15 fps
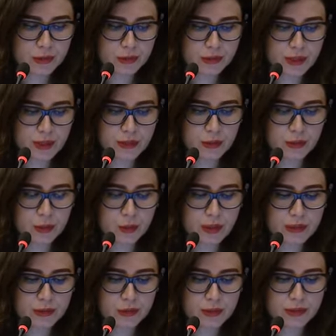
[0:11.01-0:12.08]
are required
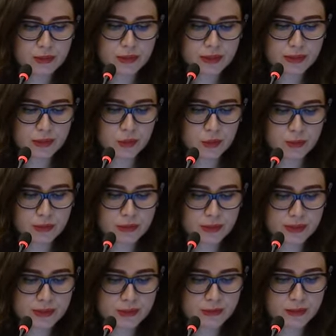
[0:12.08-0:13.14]
to address the human rights
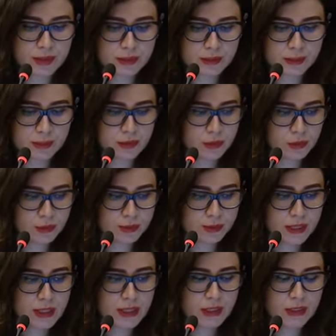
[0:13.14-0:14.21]
of vulnerable groups,
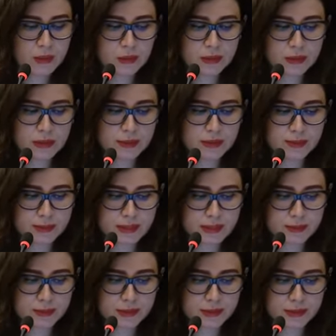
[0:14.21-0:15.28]
including displaced
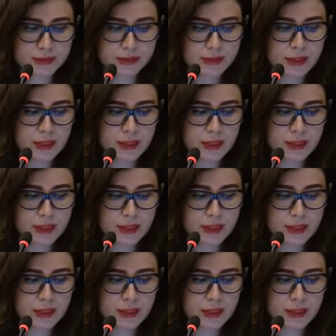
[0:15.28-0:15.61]
persons,